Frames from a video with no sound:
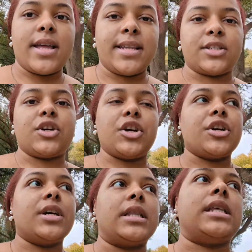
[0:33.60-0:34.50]
It is
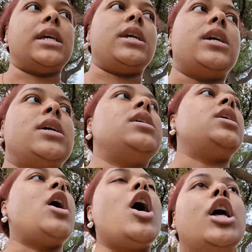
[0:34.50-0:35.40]
currently
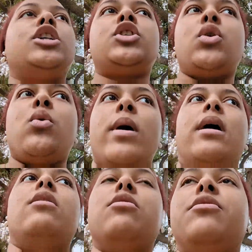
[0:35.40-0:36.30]

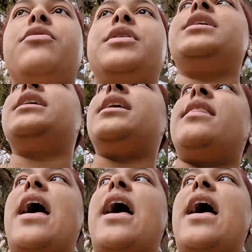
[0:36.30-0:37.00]
12 in the